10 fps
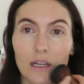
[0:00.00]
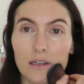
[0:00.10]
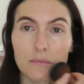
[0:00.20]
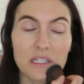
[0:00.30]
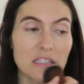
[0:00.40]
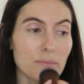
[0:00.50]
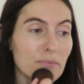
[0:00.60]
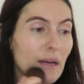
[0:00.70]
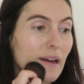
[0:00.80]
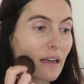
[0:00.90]
And I'm just
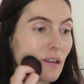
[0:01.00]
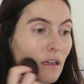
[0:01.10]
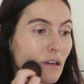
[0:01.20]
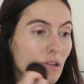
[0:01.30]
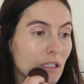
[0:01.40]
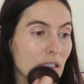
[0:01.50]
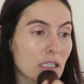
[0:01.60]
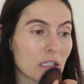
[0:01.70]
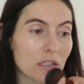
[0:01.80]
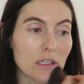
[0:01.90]
patting it
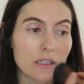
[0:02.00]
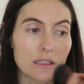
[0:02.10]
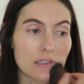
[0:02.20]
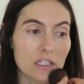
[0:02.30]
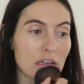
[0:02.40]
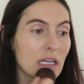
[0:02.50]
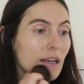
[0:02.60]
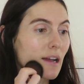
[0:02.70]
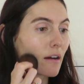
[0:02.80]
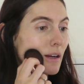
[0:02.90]
onto the
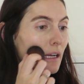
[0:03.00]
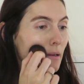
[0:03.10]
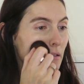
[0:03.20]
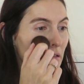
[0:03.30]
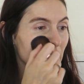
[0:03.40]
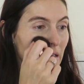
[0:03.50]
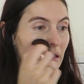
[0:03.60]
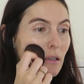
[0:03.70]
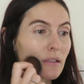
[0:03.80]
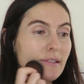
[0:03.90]
chin area
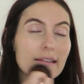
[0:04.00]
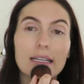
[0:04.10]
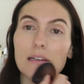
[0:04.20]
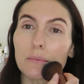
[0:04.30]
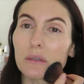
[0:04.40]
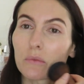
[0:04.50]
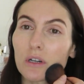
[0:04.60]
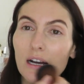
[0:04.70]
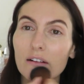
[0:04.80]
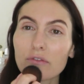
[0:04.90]
because I need a bit
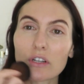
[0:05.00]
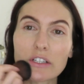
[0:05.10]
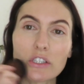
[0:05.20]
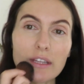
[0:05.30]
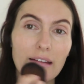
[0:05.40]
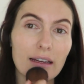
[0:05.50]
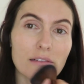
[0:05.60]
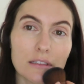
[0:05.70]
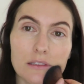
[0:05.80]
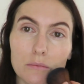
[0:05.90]
more coverage there
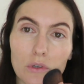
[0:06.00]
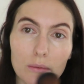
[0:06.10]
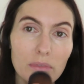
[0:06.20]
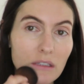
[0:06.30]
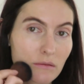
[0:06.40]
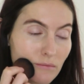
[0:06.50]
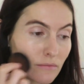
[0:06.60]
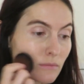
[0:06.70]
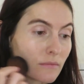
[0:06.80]
at the moment.